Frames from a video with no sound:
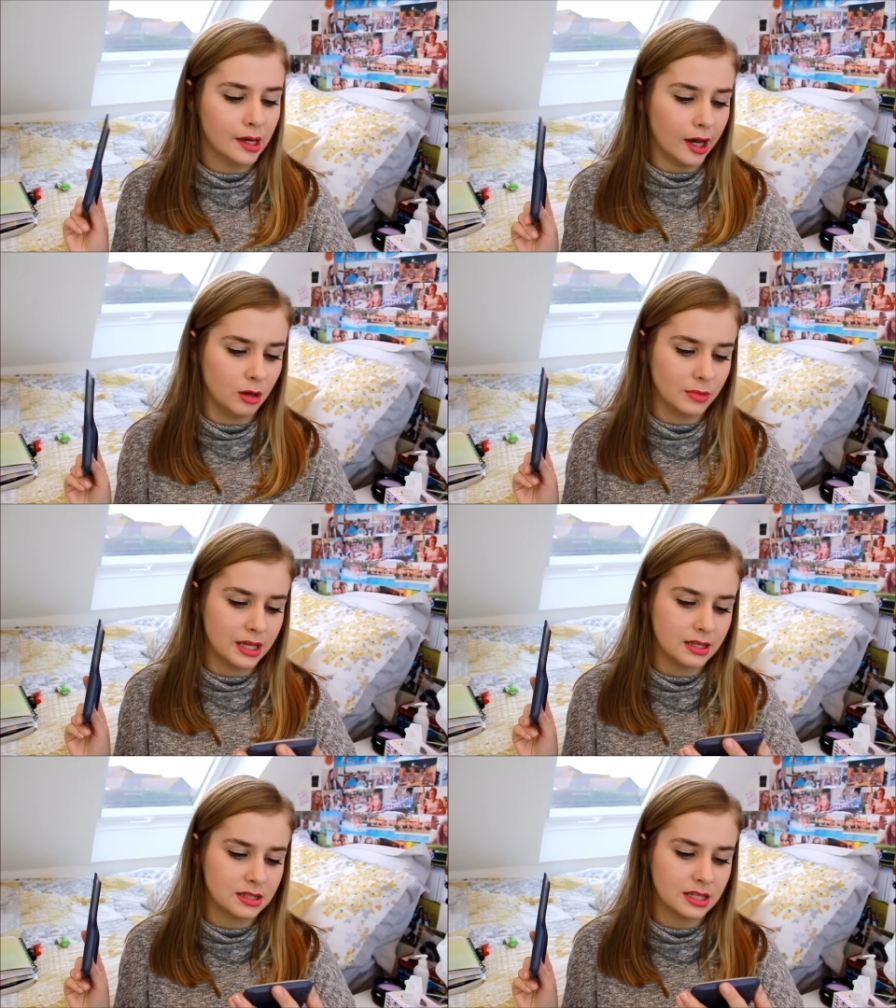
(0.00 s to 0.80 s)
Um, it
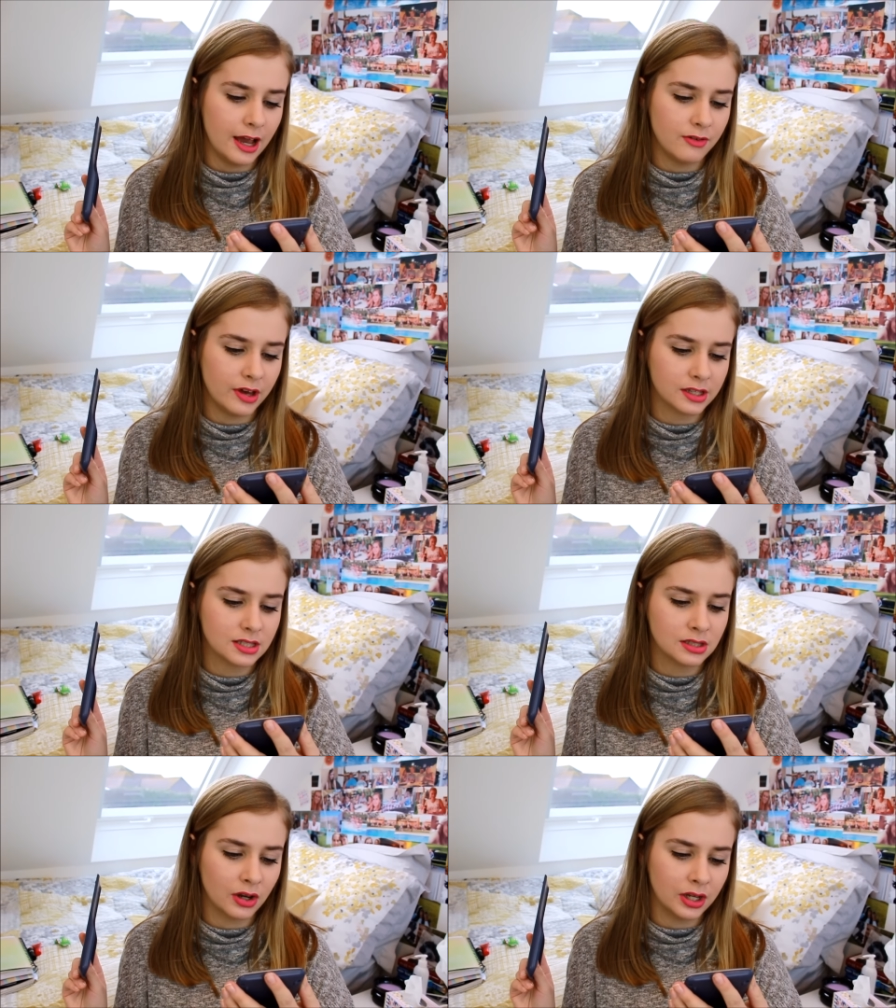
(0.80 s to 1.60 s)
is the F X
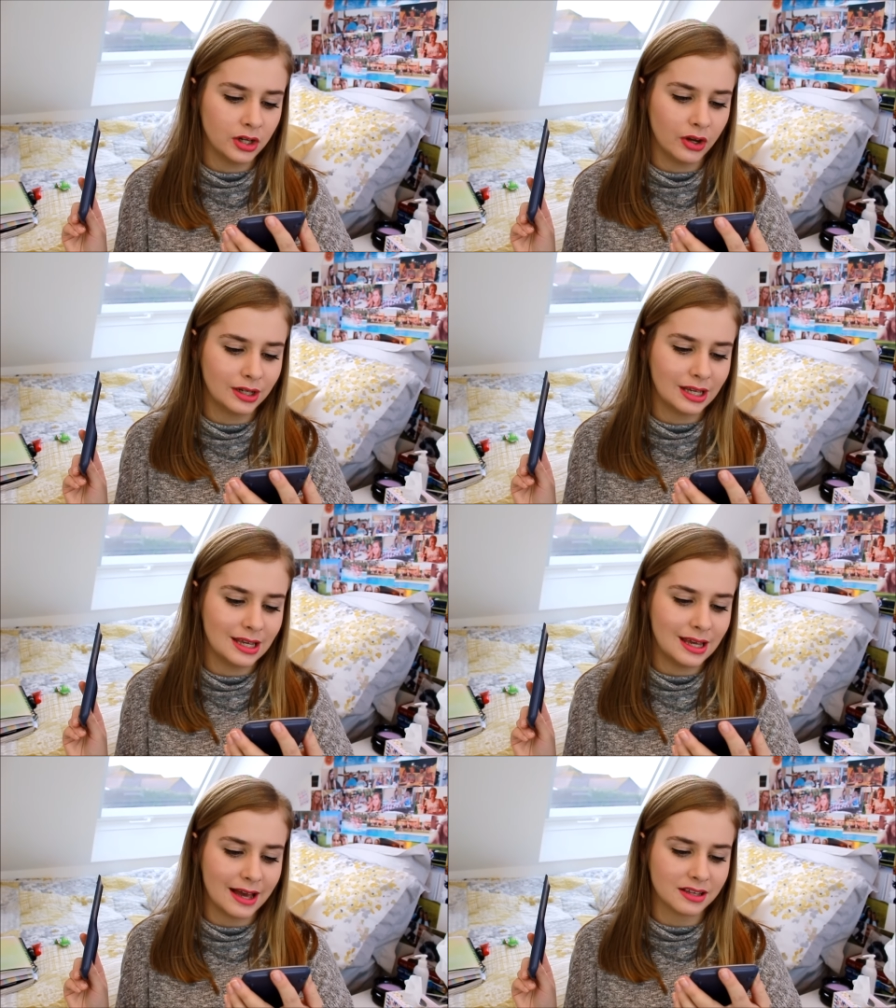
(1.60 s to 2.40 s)
nine nine
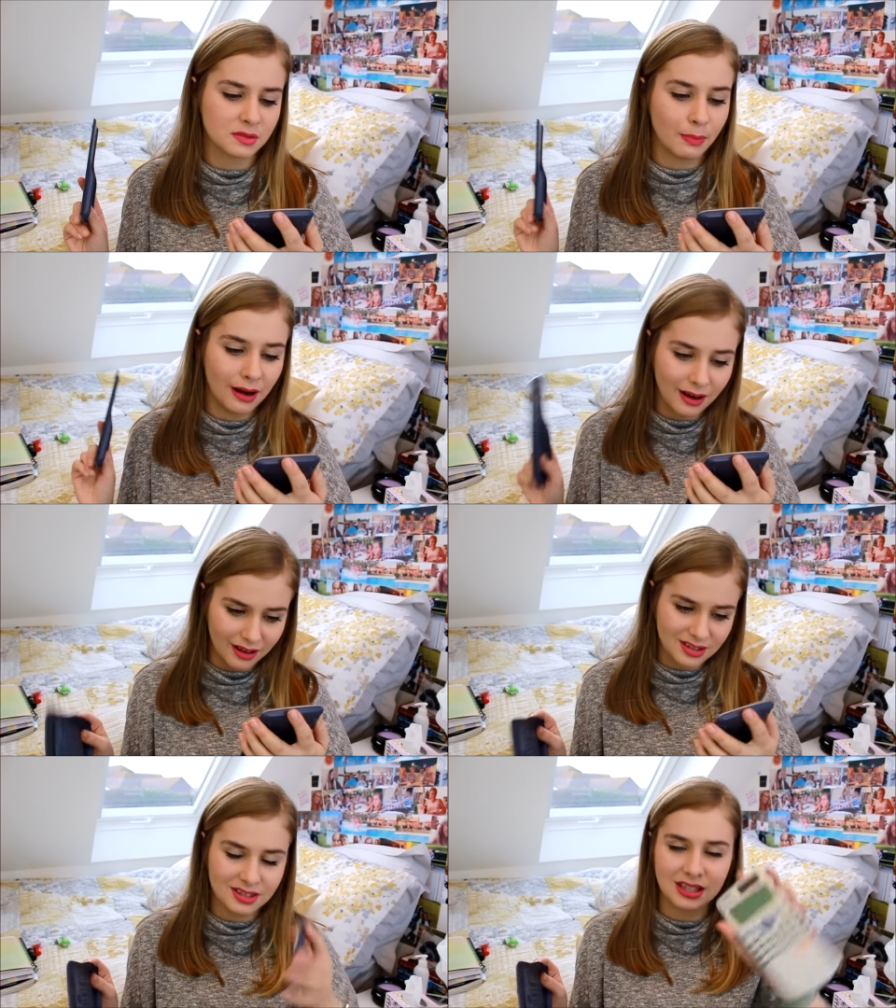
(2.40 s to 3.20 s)
E S
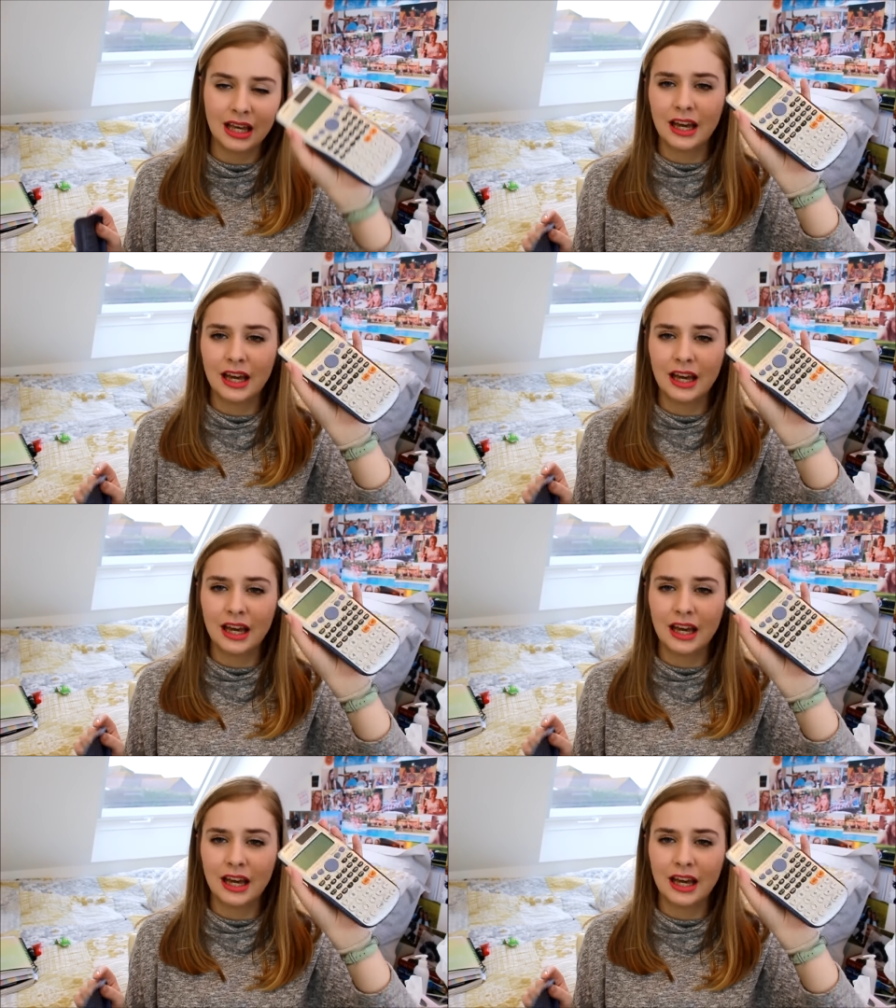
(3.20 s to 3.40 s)
Plus.